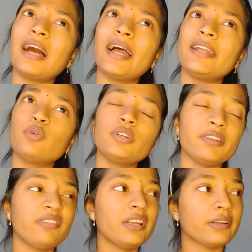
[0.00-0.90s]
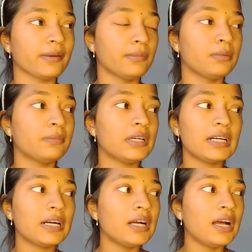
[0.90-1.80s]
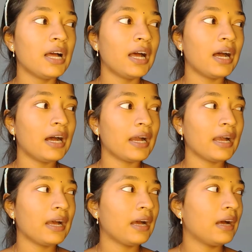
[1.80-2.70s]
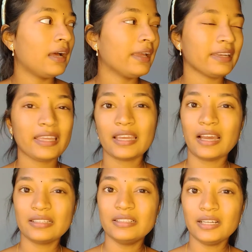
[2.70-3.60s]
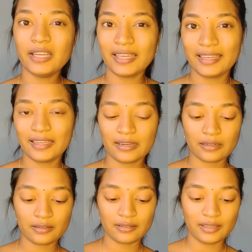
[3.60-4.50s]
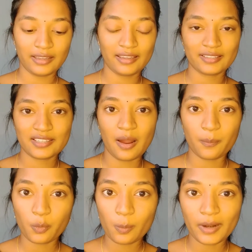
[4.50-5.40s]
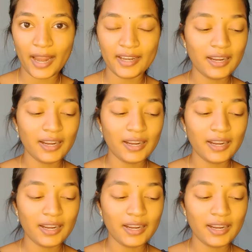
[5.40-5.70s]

don't even remember any other hair shampoo brand.